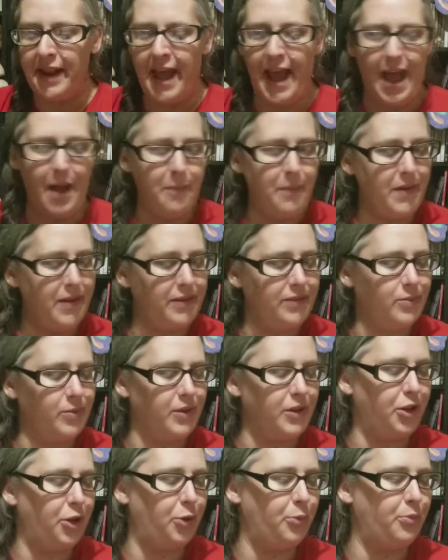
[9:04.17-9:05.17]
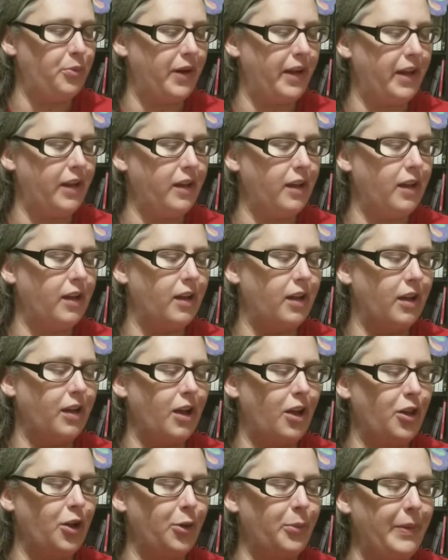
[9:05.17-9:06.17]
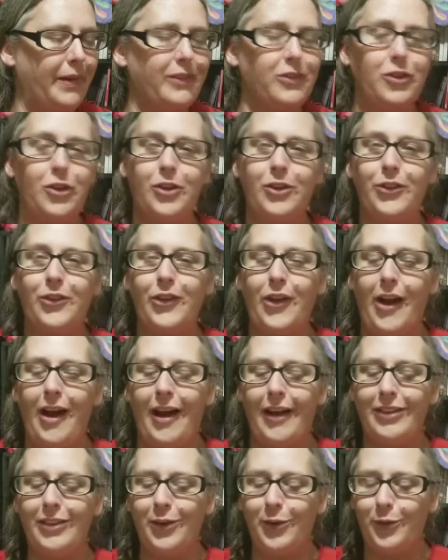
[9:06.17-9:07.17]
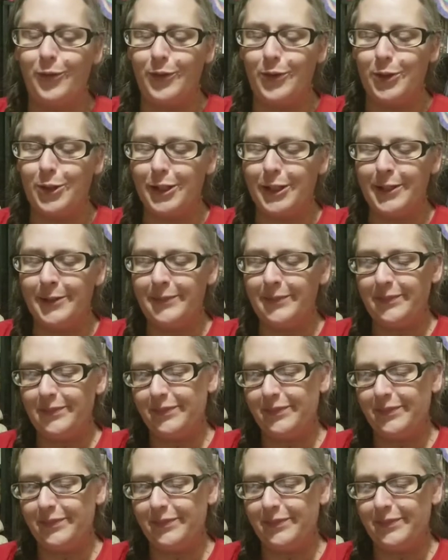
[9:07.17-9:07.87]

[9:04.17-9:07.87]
happens when you break colored pencils on the floor.